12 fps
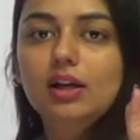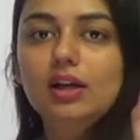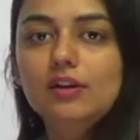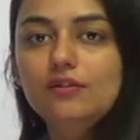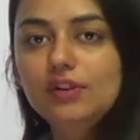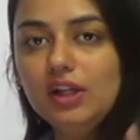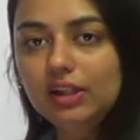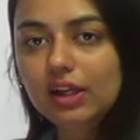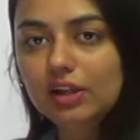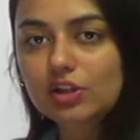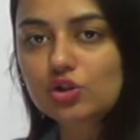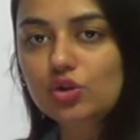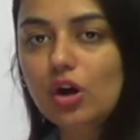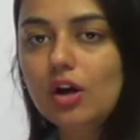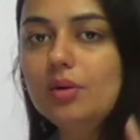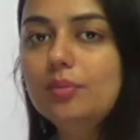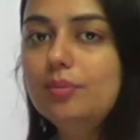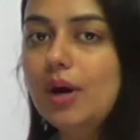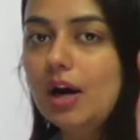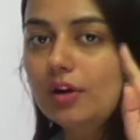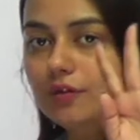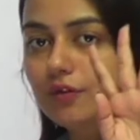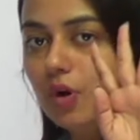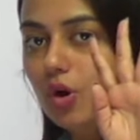If neither is strong, mark
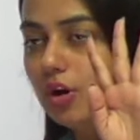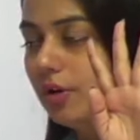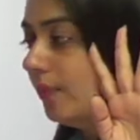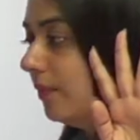4.